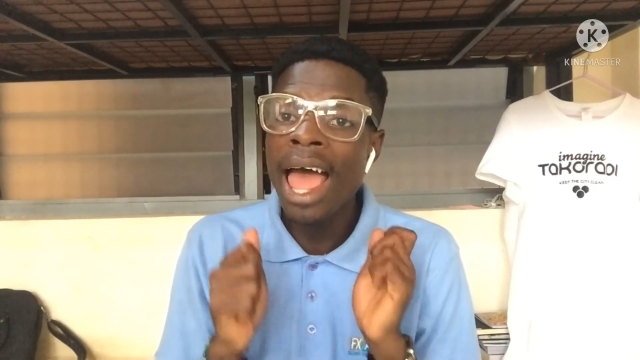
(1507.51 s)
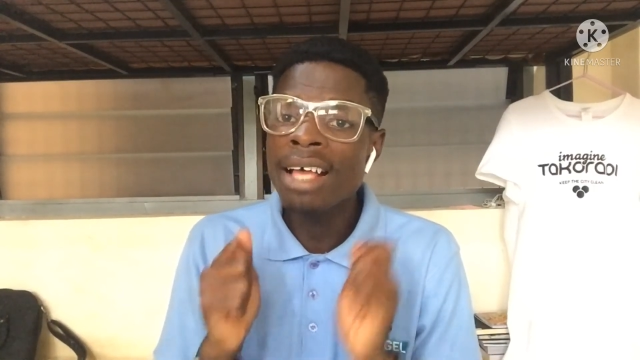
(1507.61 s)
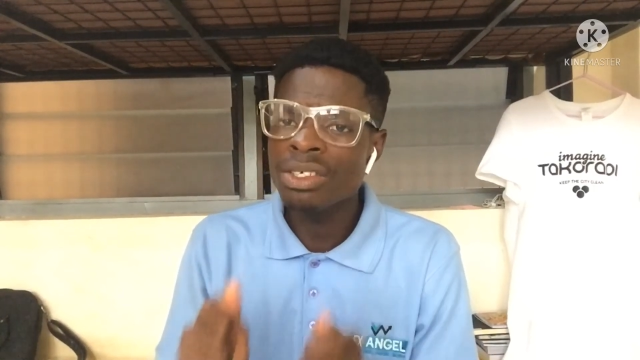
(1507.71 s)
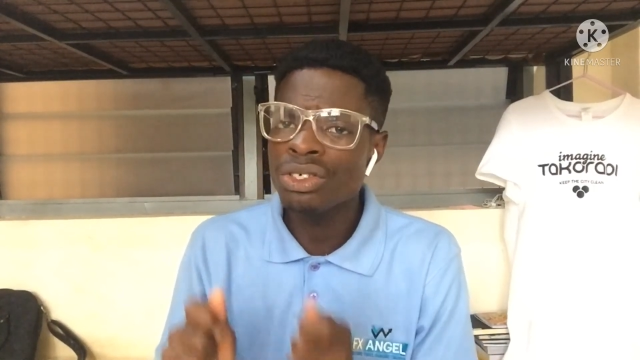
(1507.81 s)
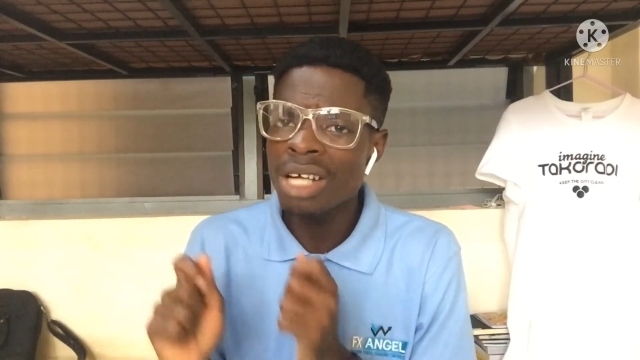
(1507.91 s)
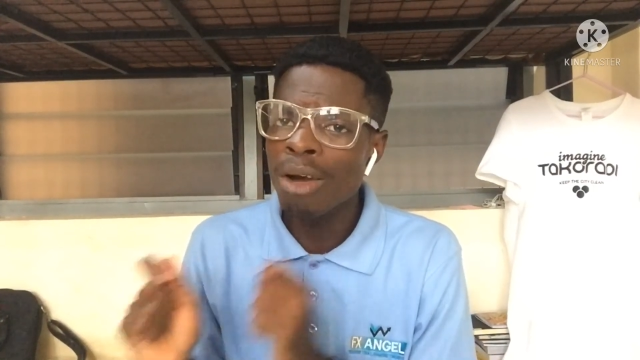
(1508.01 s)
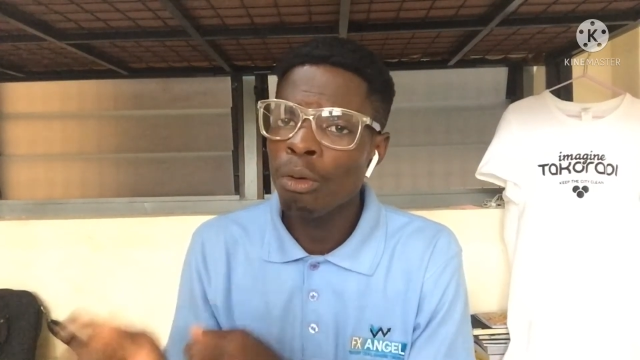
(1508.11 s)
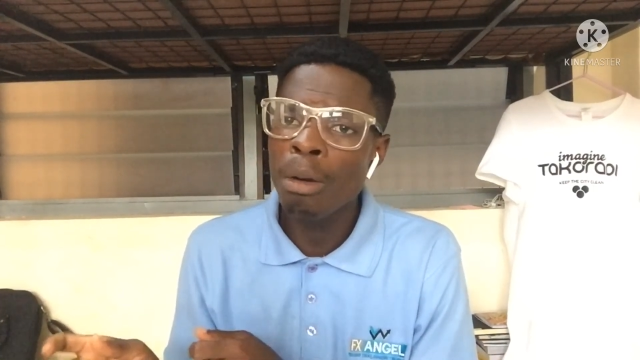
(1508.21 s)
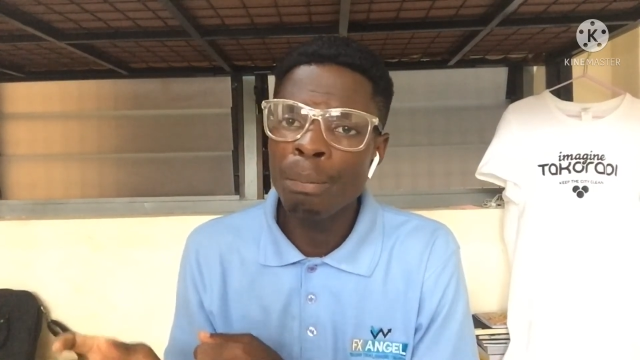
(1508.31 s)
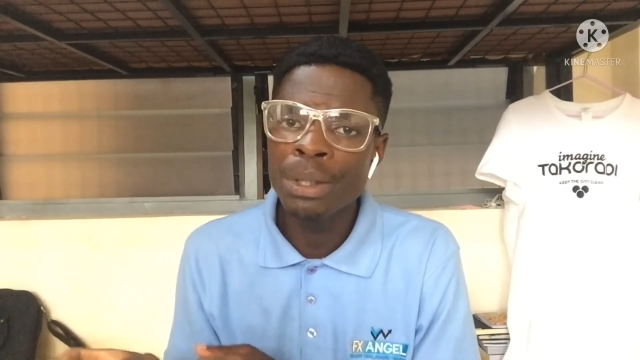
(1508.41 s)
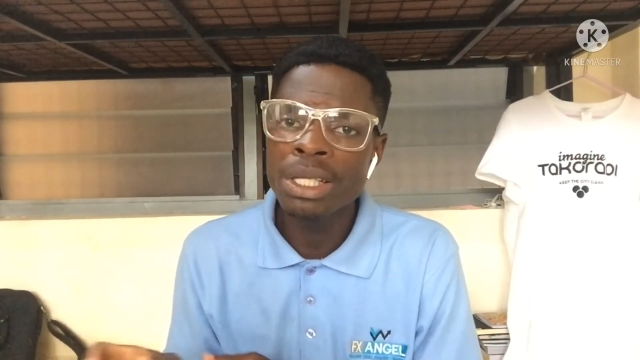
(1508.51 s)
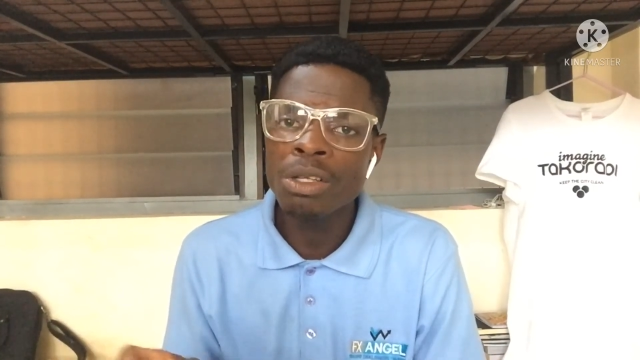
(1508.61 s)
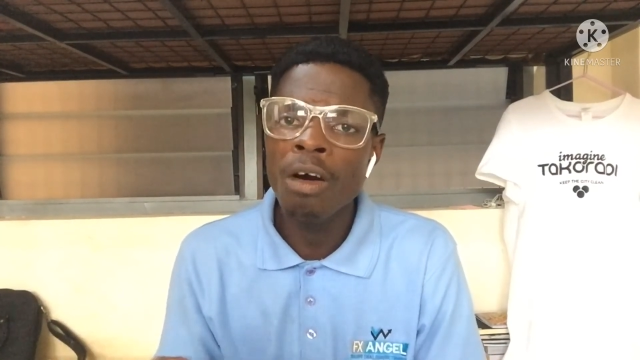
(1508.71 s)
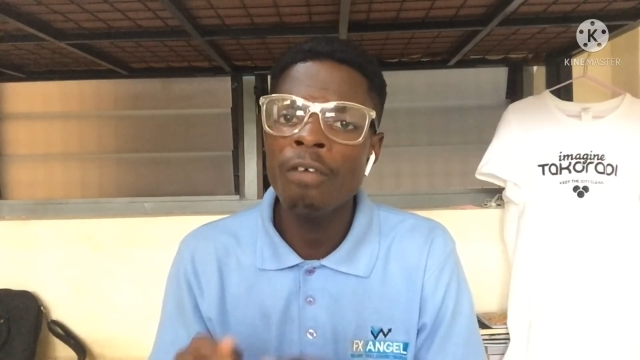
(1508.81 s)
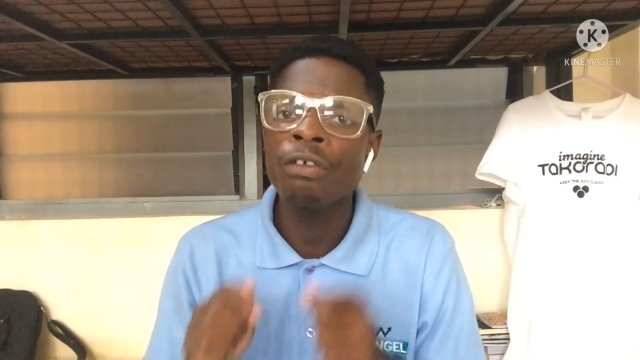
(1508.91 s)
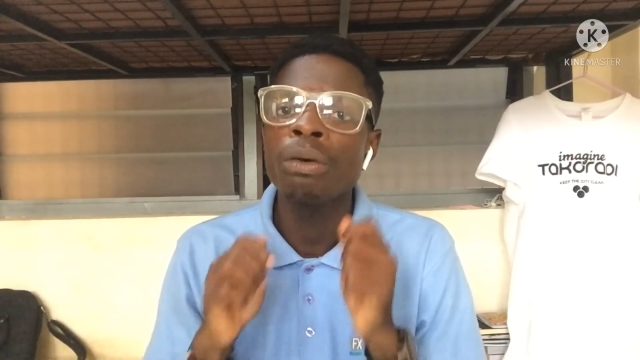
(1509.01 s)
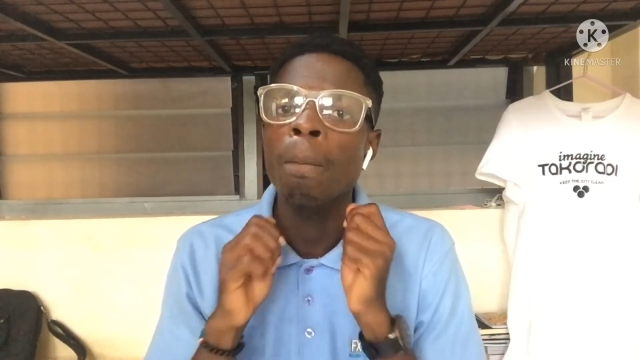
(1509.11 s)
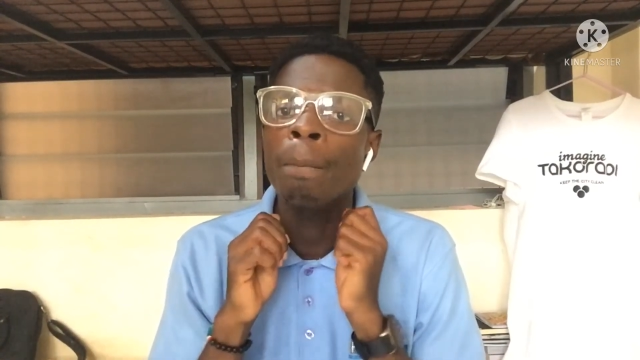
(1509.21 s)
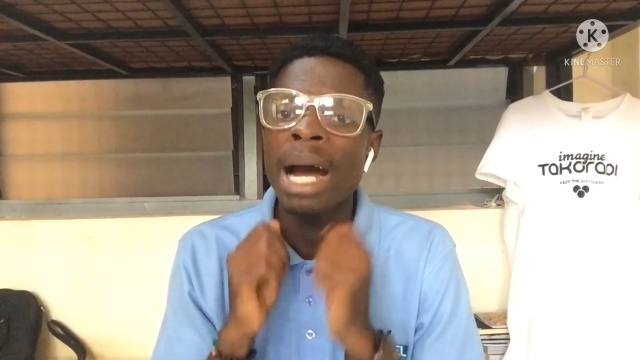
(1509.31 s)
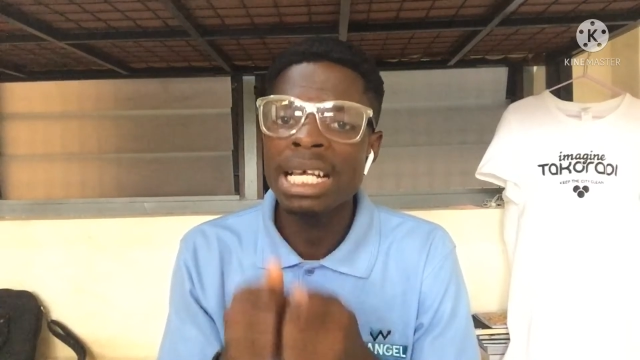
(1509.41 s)
extra copies of
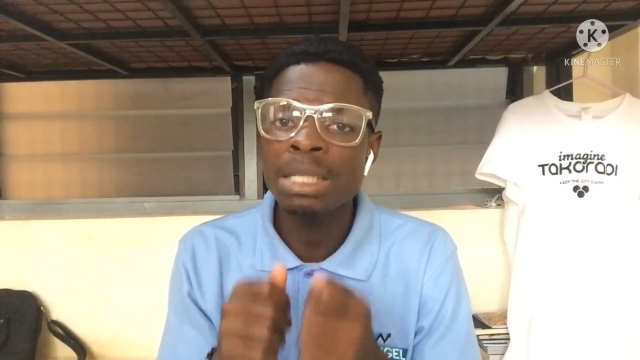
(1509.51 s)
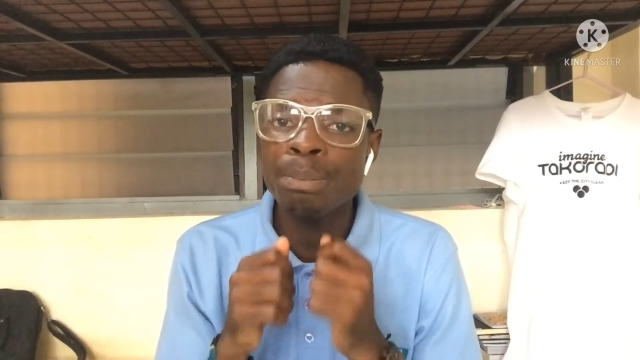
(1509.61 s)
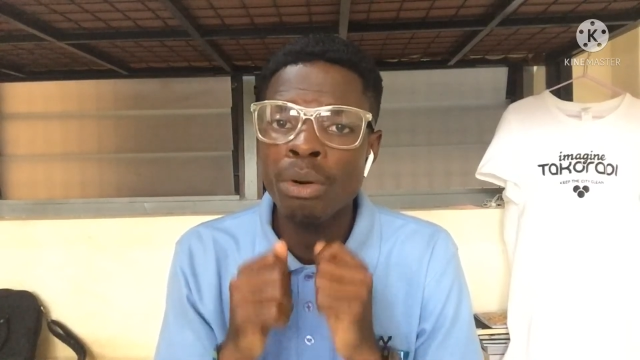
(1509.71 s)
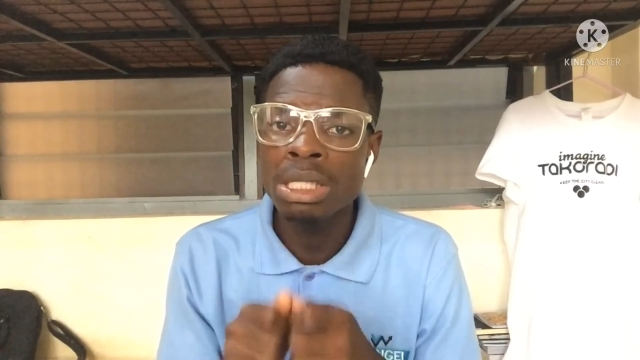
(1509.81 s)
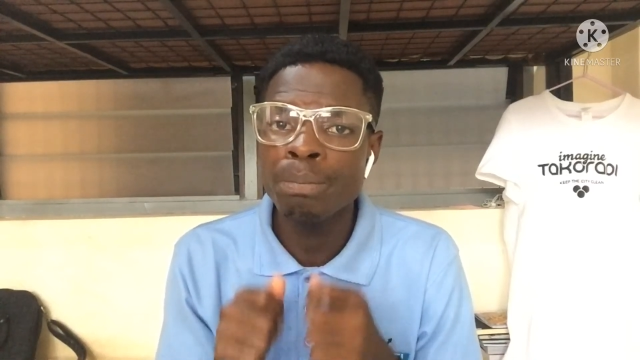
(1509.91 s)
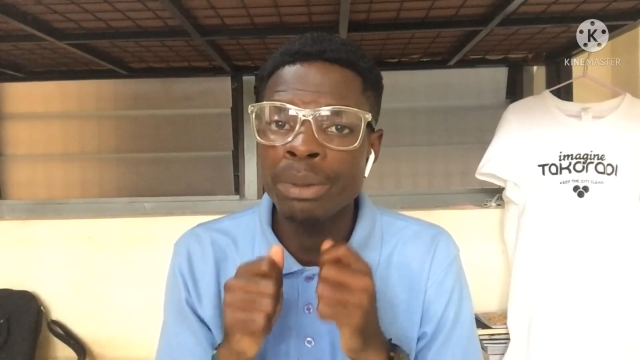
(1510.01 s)
your passport